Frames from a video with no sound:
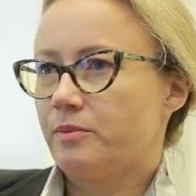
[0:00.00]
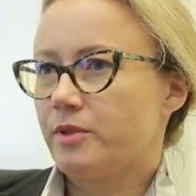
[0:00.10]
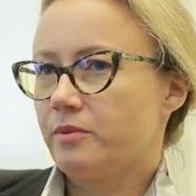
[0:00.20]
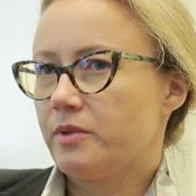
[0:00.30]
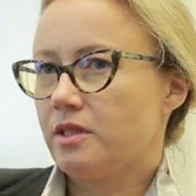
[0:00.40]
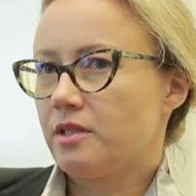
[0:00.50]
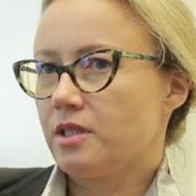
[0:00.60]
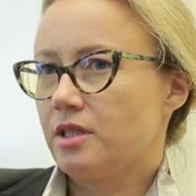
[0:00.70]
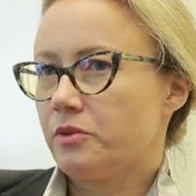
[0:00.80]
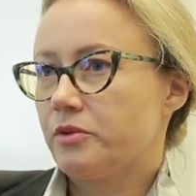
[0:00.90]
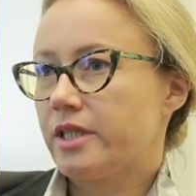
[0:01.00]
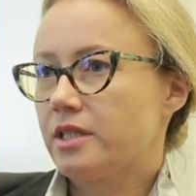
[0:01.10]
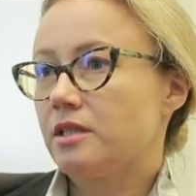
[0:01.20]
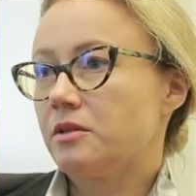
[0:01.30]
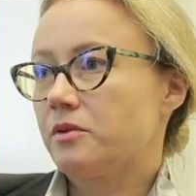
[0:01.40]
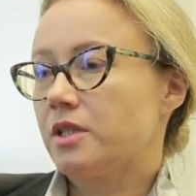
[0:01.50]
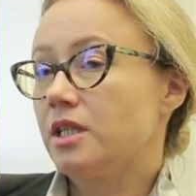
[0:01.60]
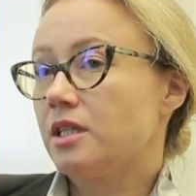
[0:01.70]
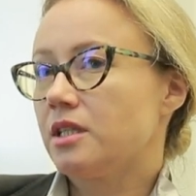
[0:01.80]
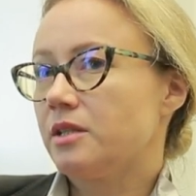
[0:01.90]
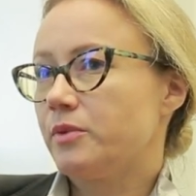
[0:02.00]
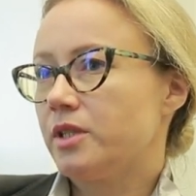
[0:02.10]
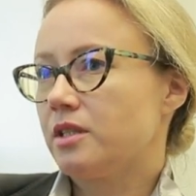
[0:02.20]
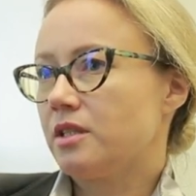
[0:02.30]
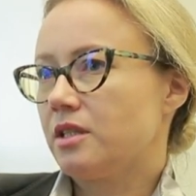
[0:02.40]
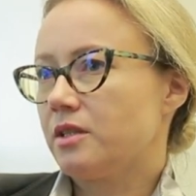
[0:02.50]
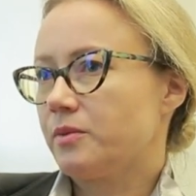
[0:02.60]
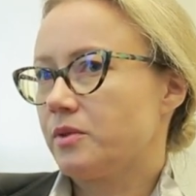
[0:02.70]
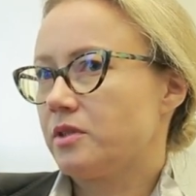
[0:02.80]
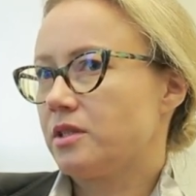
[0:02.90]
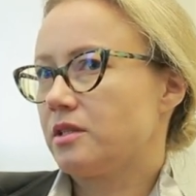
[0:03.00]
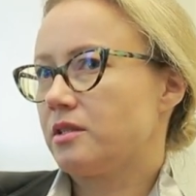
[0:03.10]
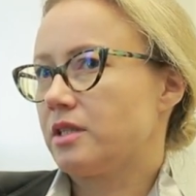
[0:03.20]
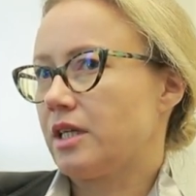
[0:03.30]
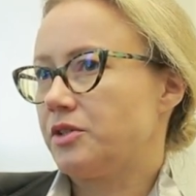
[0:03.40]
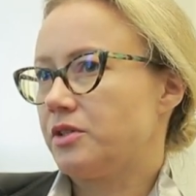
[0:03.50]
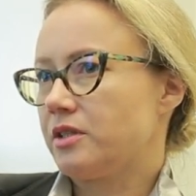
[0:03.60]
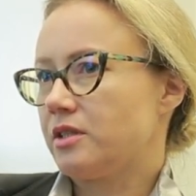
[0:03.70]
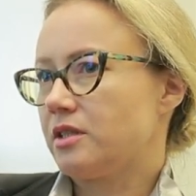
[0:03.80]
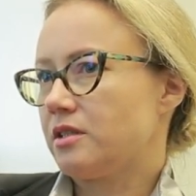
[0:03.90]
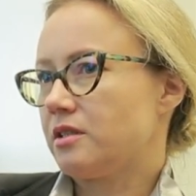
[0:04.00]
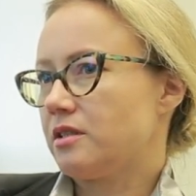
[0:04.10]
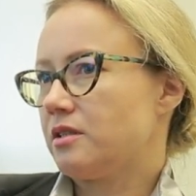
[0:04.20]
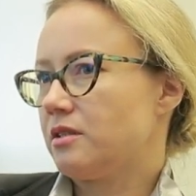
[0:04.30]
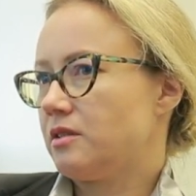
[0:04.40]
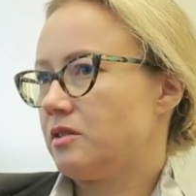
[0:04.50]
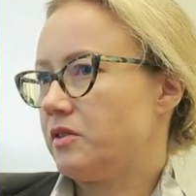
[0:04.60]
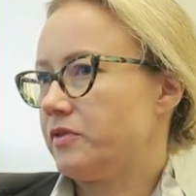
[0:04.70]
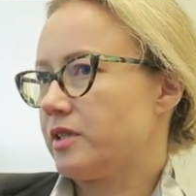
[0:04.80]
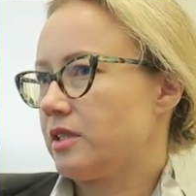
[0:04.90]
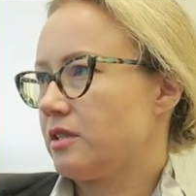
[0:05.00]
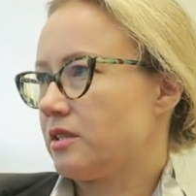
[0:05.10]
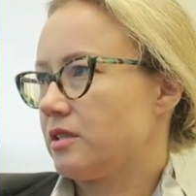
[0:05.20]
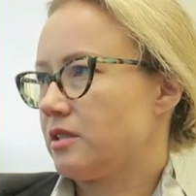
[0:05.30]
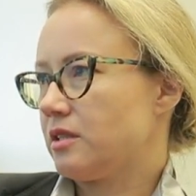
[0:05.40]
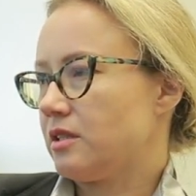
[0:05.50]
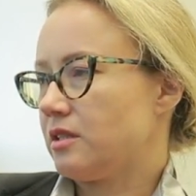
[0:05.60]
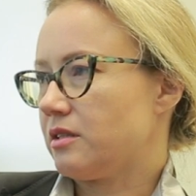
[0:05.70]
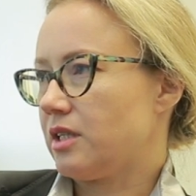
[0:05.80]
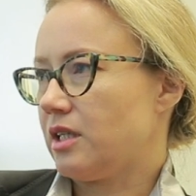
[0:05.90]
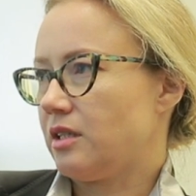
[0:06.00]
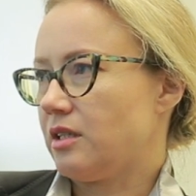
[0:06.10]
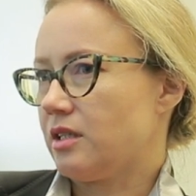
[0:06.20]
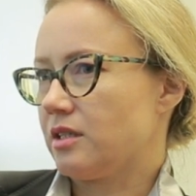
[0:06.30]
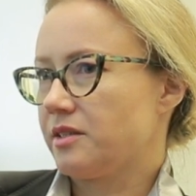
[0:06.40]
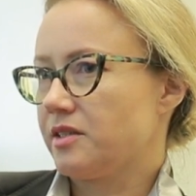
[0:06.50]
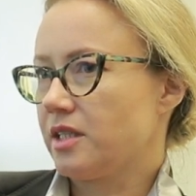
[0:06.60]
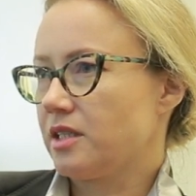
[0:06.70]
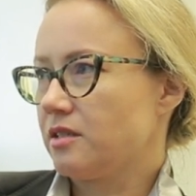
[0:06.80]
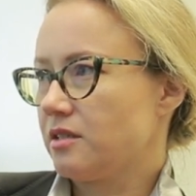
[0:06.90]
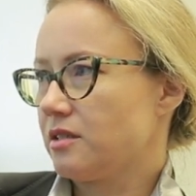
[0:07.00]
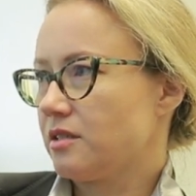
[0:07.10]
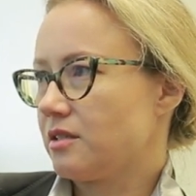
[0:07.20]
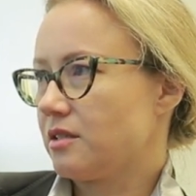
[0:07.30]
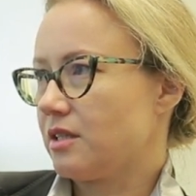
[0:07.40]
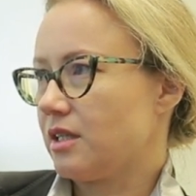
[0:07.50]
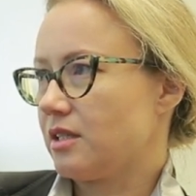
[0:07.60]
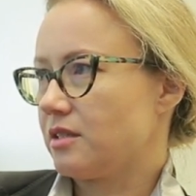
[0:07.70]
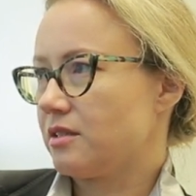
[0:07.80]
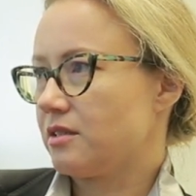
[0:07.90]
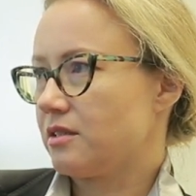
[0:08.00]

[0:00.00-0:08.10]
Between the US and Ukraine, I mean, it was such a difference in any other sense that,